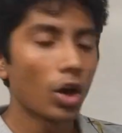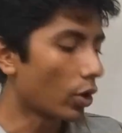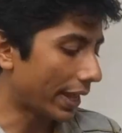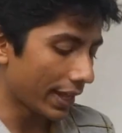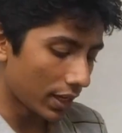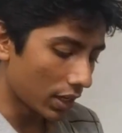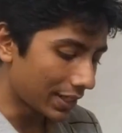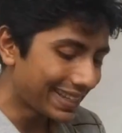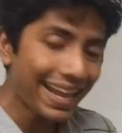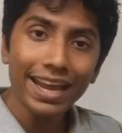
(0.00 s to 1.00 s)
Okay,
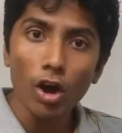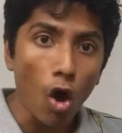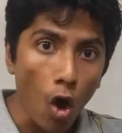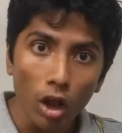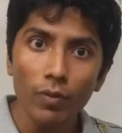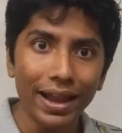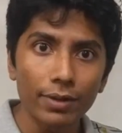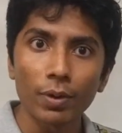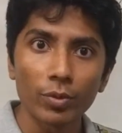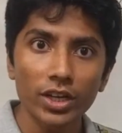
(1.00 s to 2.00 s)
take all valid
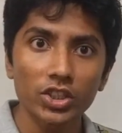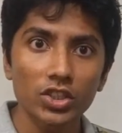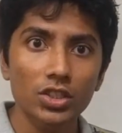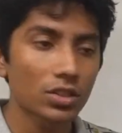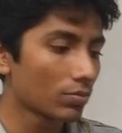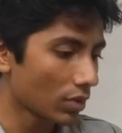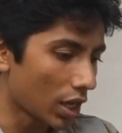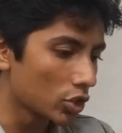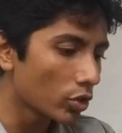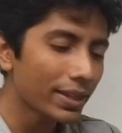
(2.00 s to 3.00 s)
permutations,
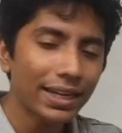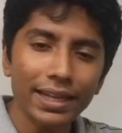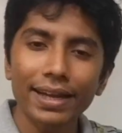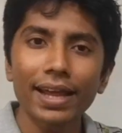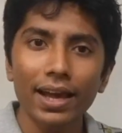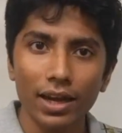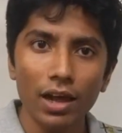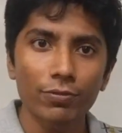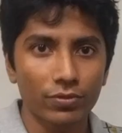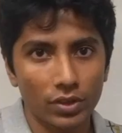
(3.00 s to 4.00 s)
assume that the entire
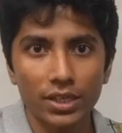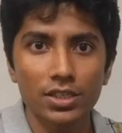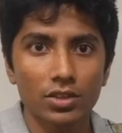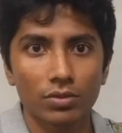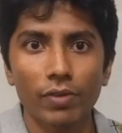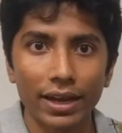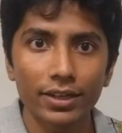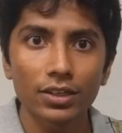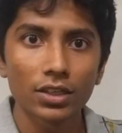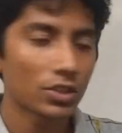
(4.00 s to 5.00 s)
graph is
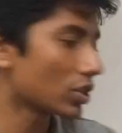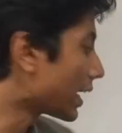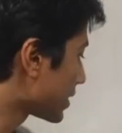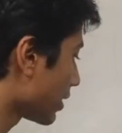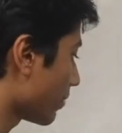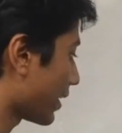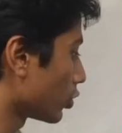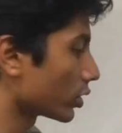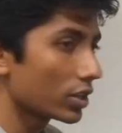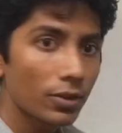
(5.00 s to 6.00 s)
valid, so that is n
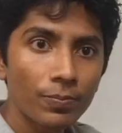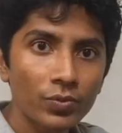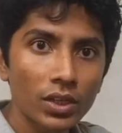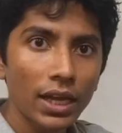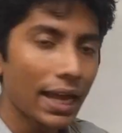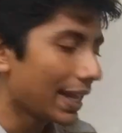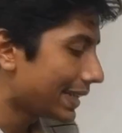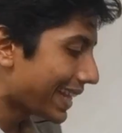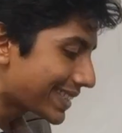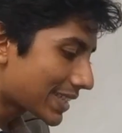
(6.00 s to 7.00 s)
factorial.
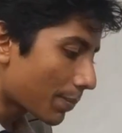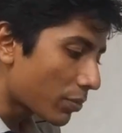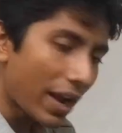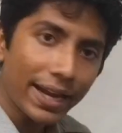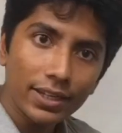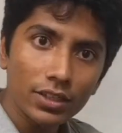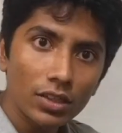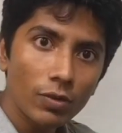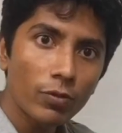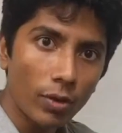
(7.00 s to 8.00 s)
Then subtract
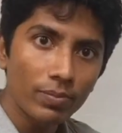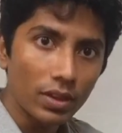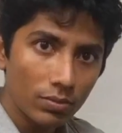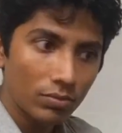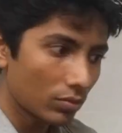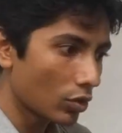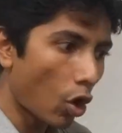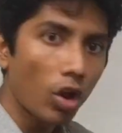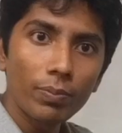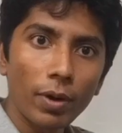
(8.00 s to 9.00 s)
from
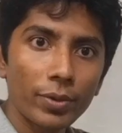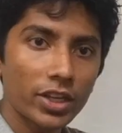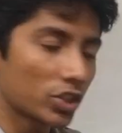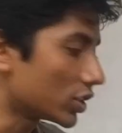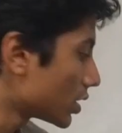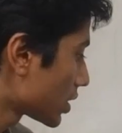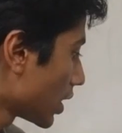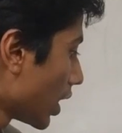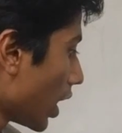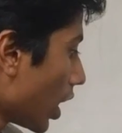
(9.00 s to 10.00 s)
all permutations
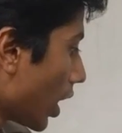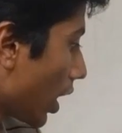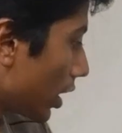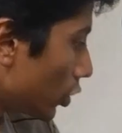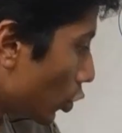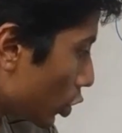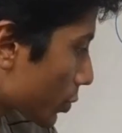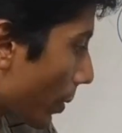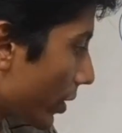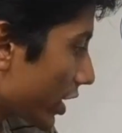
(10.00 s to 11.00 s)
those
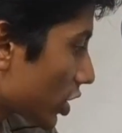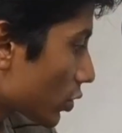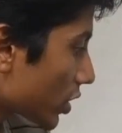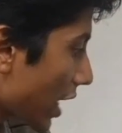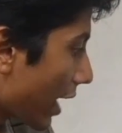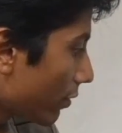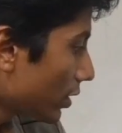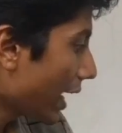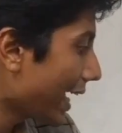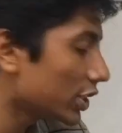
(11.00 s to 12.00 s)
permutations which
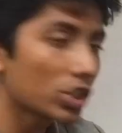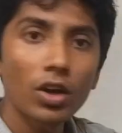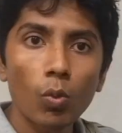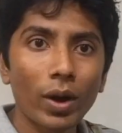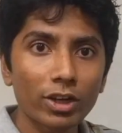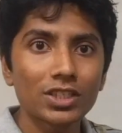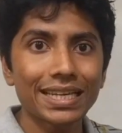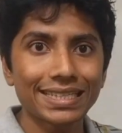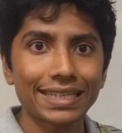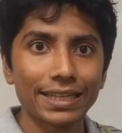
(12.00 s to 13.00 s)
have the edge 1 to
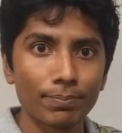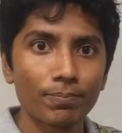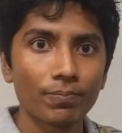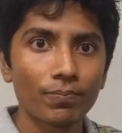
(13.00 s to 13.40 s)
6 in them.